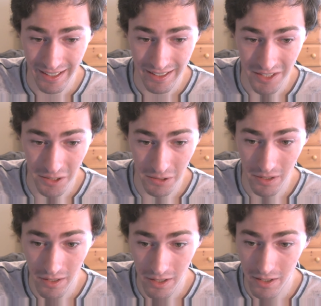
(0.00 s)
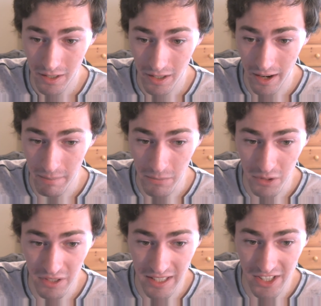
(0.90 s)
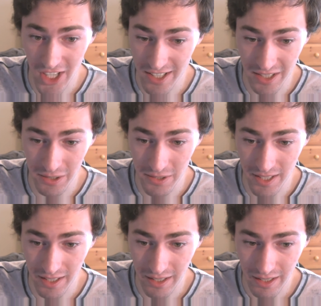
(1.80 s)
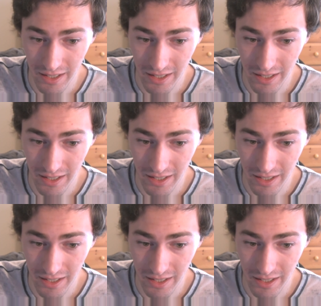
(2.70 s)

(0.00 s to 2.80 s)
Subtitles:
So, all right, Mutsuki's chasing Uta.